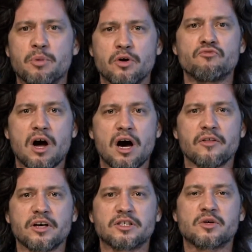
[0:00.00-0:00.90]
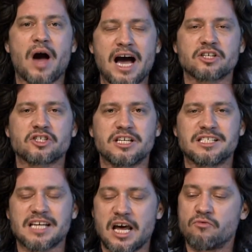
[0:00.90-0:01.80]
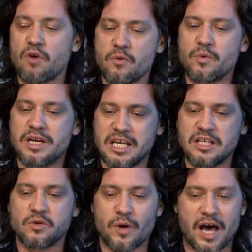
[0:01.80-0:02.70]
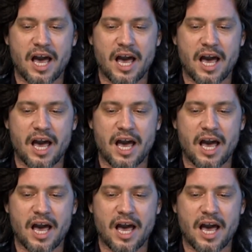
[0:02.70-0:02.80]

but rather to actually say, right, we need to